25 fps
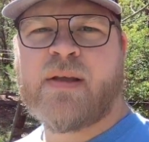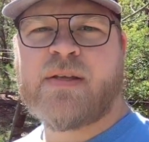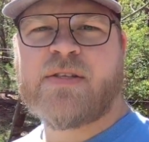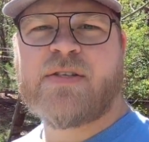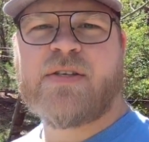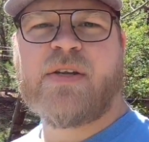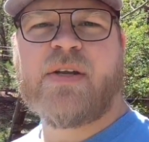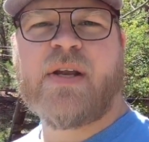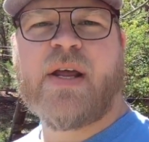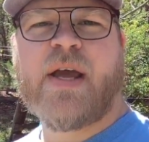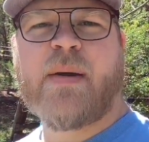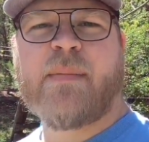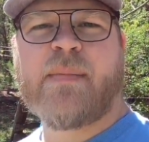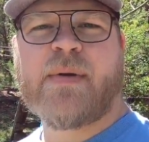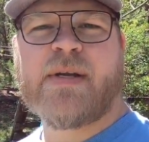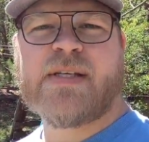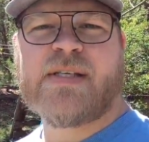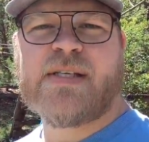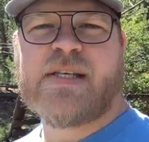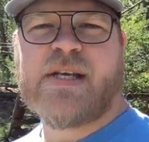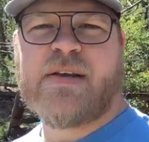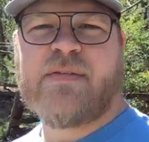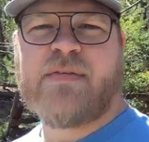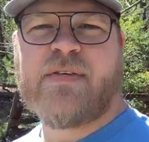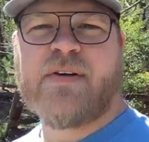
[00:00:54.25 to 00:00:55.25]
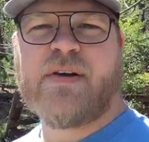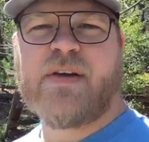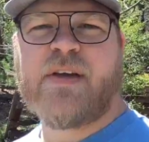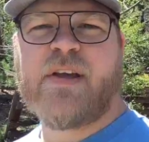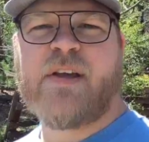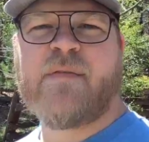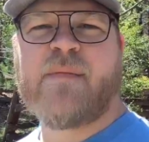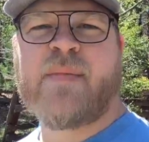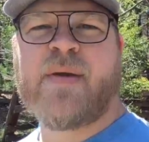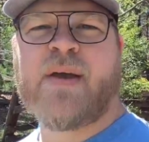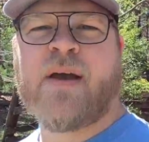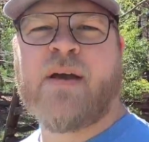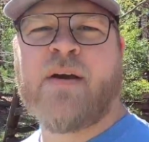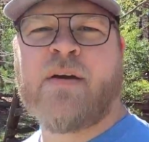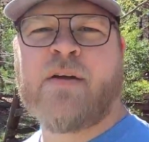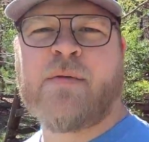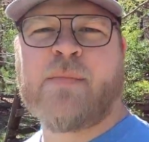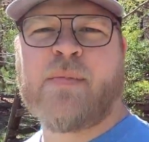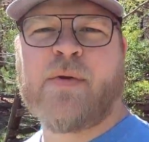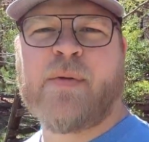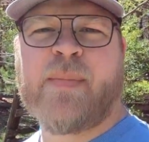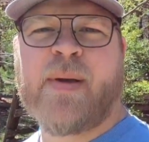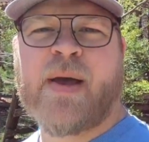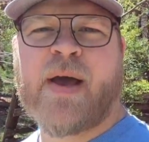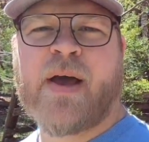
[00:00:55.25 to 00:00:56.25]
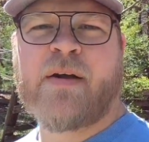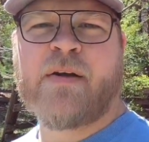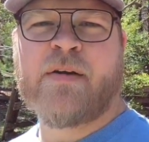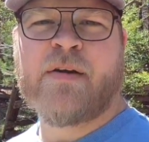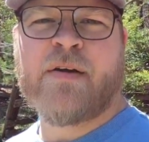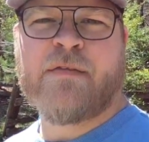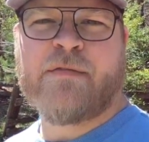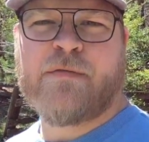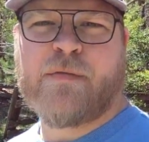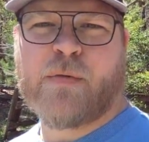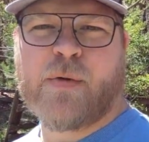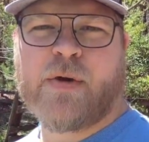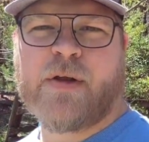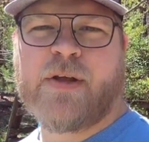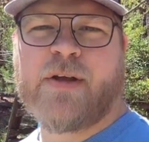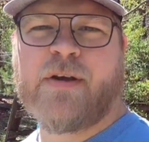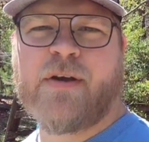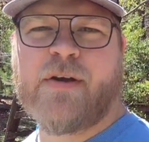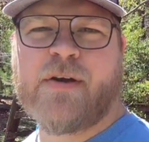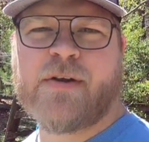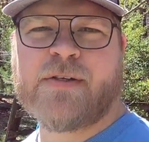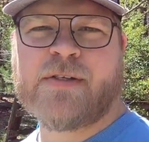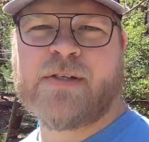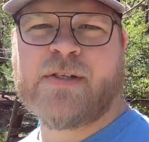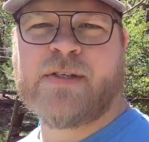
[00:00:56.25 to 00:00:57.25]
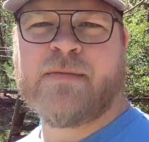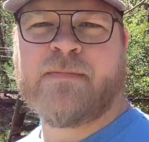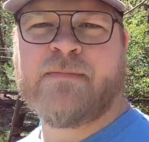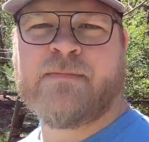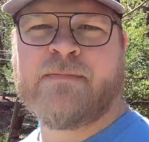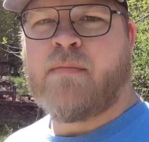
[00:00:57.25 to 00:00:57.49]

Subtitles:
so today I'm going to see if it'll give me a huntable pattern at 40 yards.